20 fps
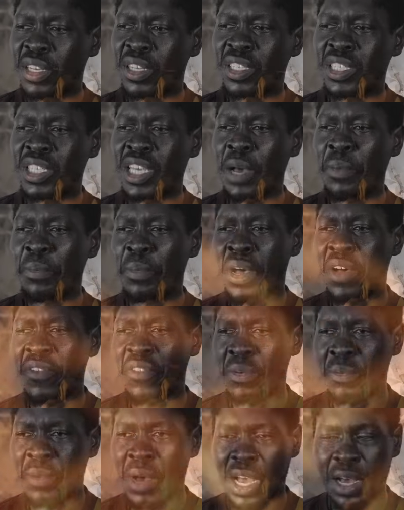
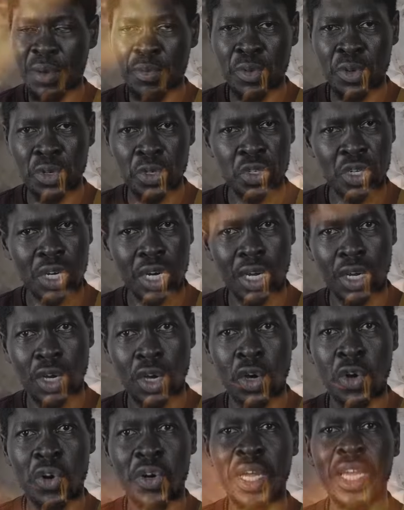Shambhavi Mahamudra
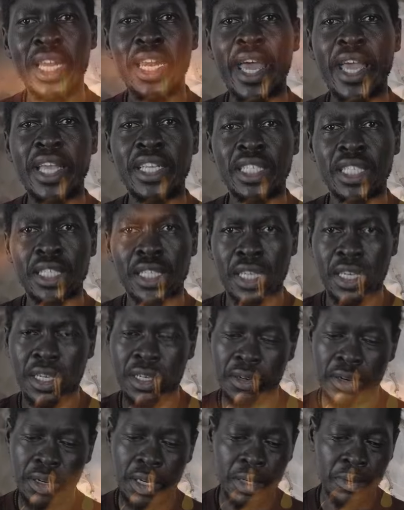or inner
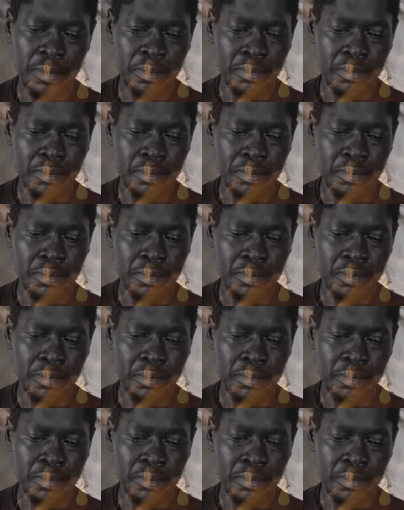engineering,